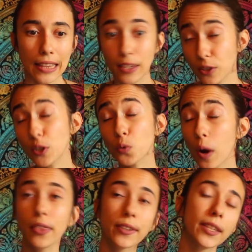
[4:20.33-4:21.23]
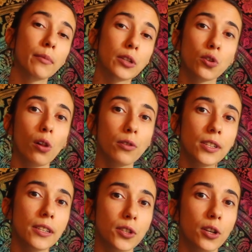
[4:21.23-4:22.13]
This is why the summer
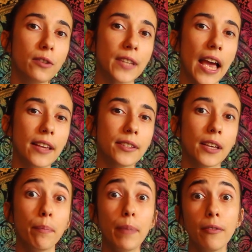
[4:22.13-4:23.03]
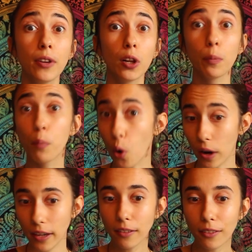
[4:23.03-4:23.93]
solstice serves as a pivotal
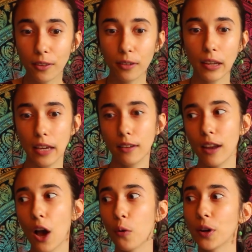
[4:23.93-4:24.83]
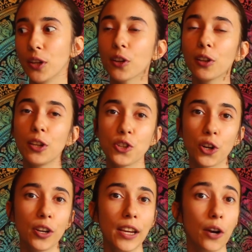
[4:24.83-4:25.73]
point in our yearly
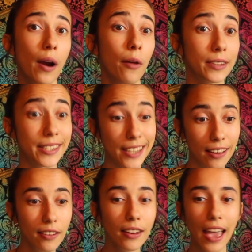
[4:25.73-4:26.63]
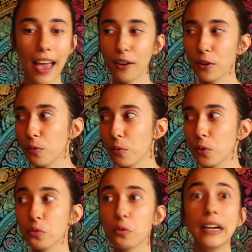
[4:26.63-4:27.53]
journey around the sun and
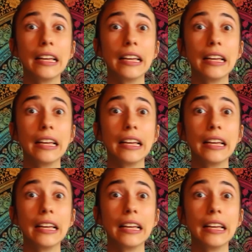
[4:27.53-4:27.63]
through